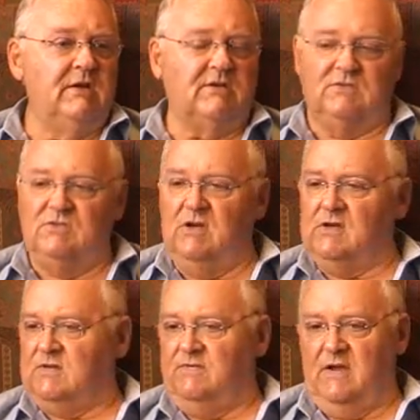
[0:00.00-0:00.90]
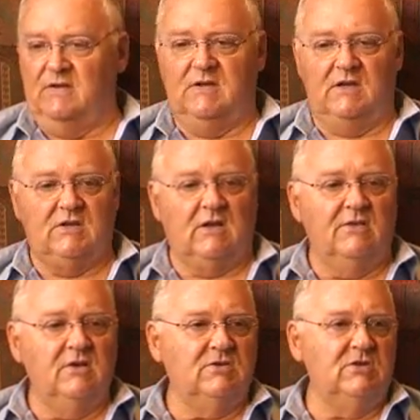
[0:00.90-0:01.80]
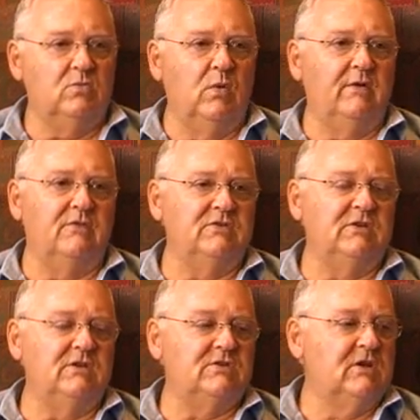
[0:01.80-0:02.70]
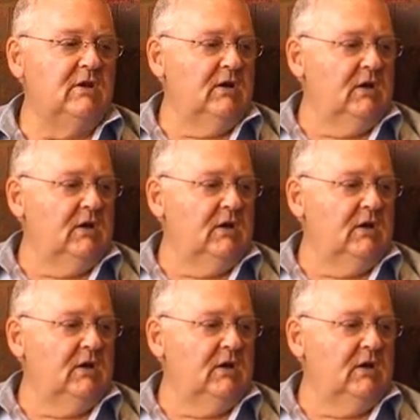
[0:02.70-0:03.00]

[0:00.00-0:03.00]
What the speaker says: It's just fantastic. I think she's wonderful. She's